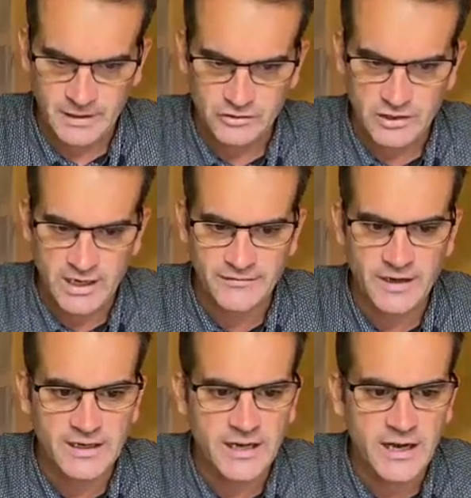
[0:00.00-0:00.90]
drive
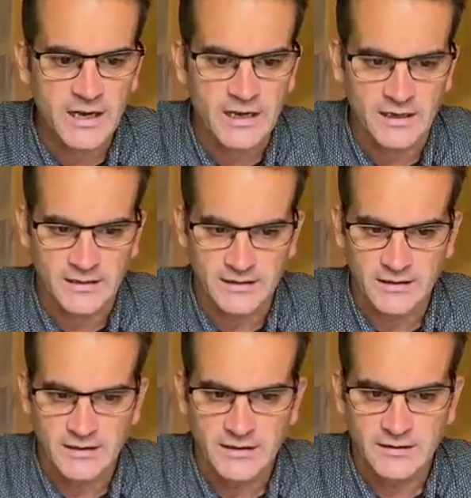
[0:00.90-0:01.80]
a car?
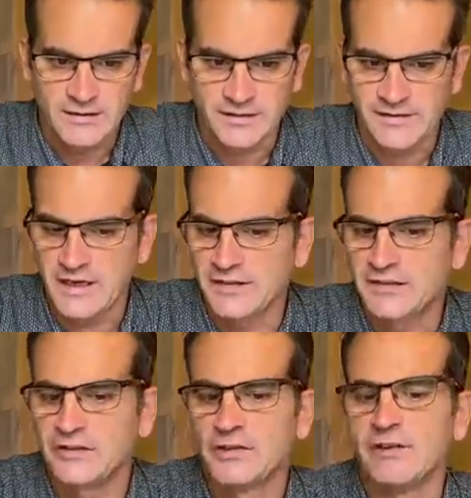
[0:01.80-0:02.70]
Does he
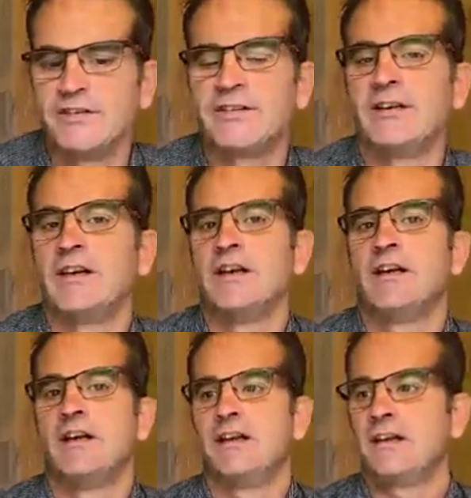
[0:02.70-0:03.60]
ask a tourist,
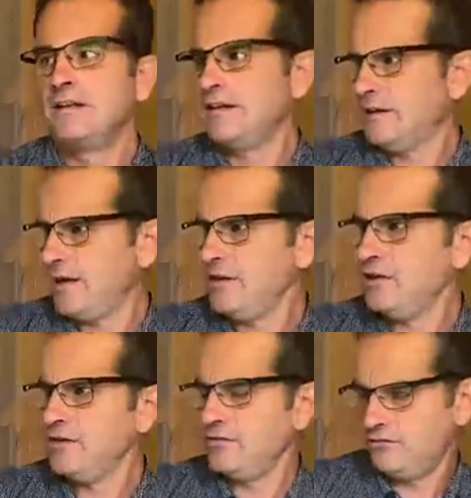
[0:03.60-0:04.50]
can
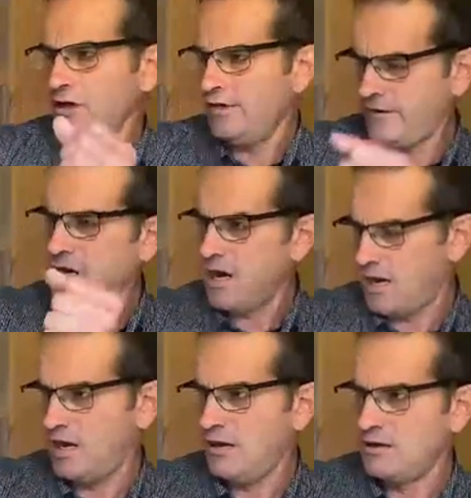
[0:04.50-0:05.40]
you drive a
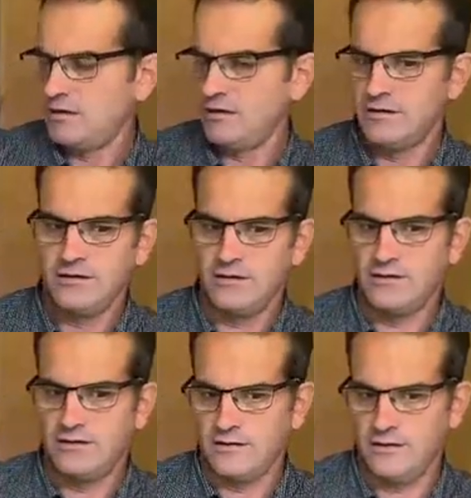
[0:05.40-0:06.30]
car?
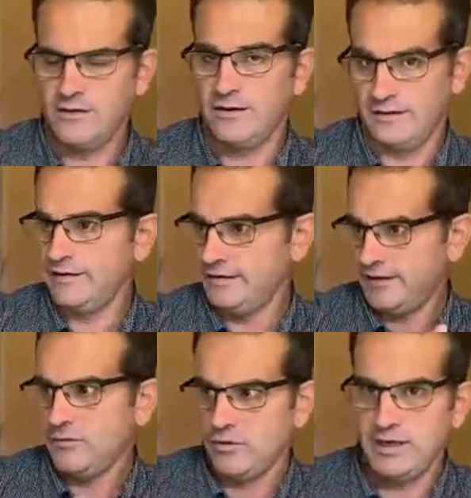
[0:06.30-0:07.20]
Uh, is
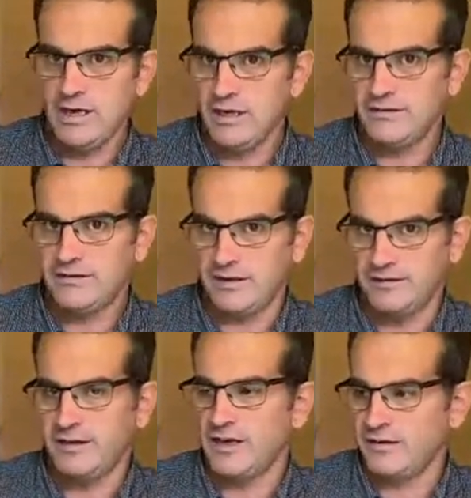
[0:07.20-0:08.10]
that what he asks?
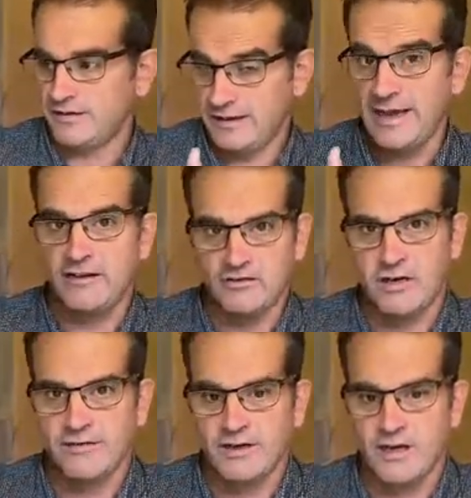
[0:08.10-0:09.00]
Does he ask, can you
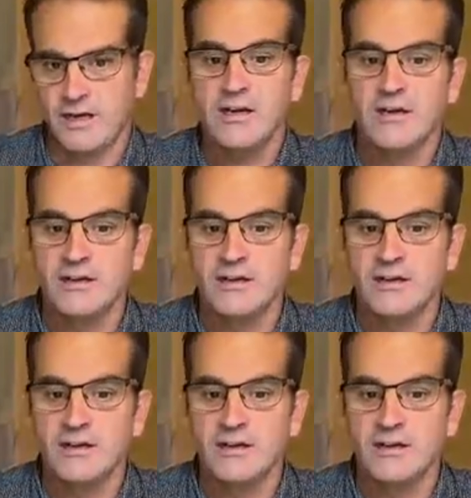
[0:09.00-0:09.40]
drive a car?